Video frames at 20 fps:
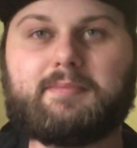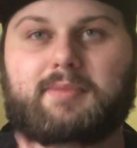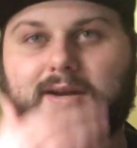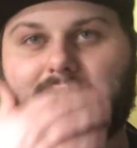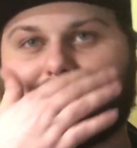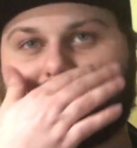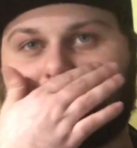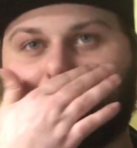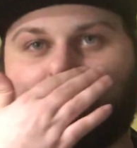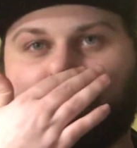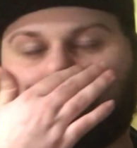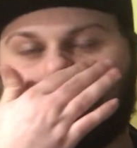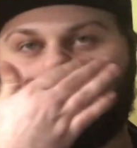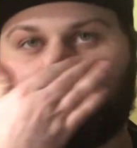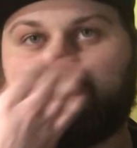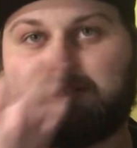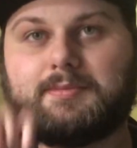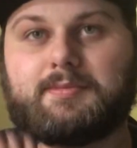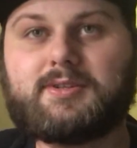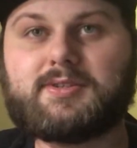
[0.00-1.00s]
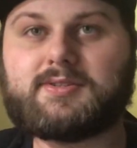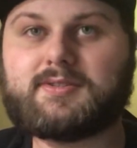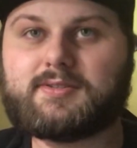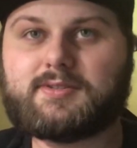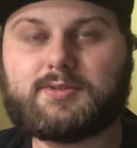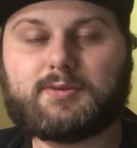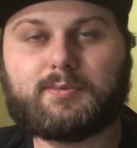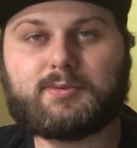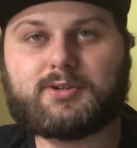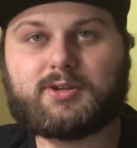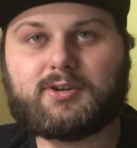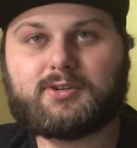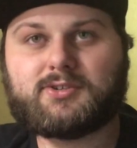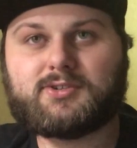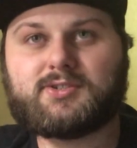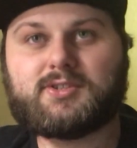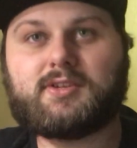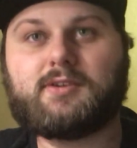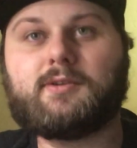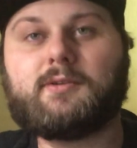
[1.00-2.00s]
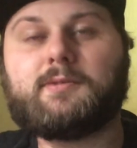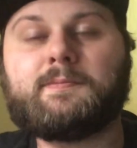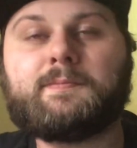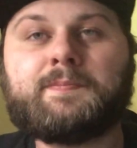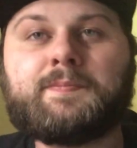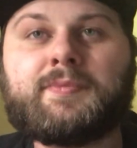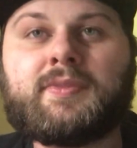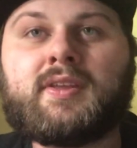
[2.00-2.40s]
Positive displacement superchargers do.